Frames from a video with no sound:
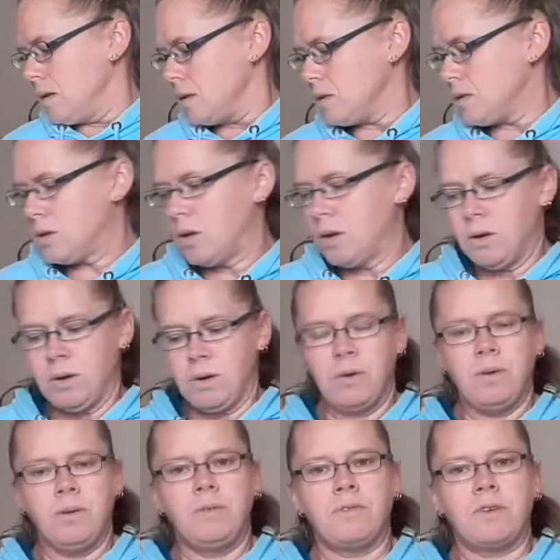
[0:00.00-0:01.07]
So
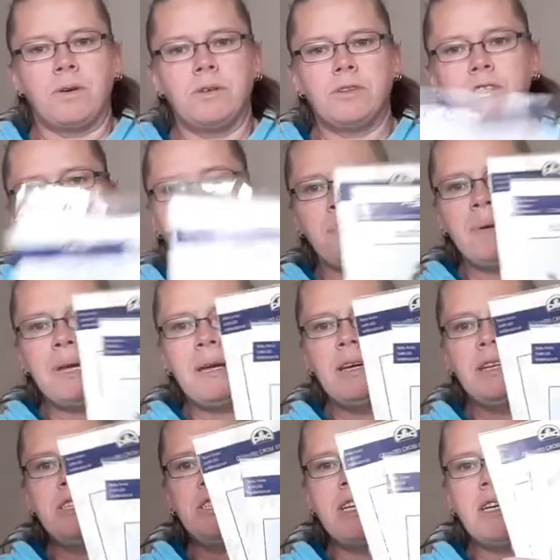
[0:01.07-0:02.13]
you've got drop
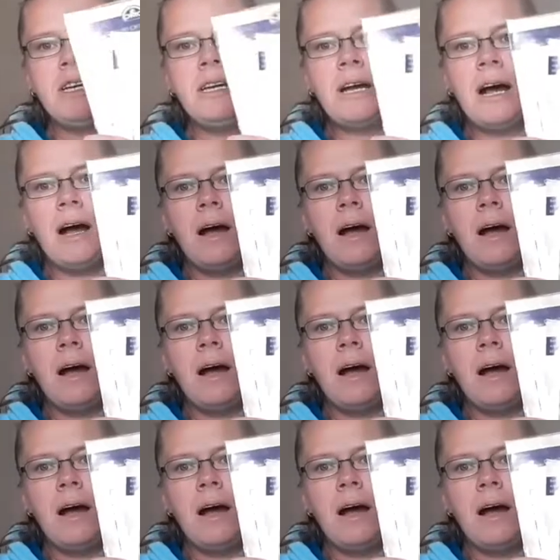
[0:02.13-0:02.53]
bear, D-R-O-P-B-E-A-R,